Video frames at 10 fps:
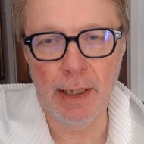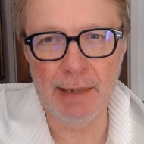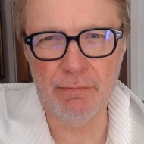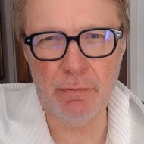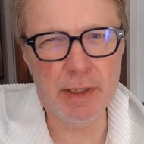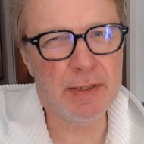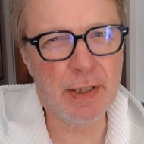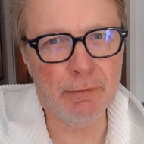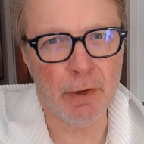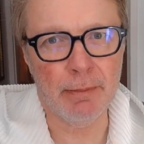haven't really
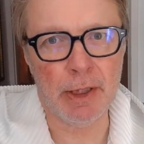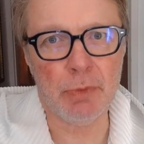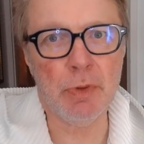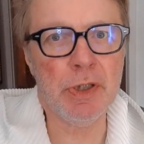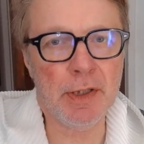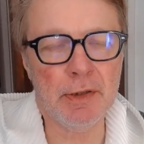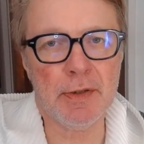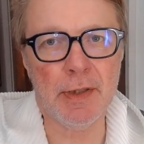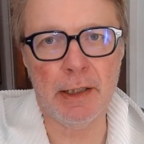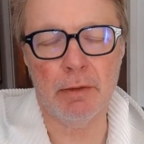said very much, which is
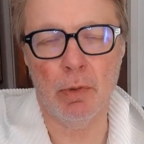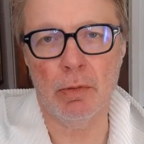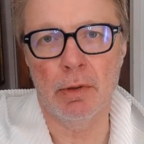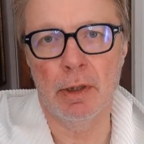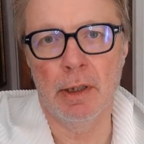understandable.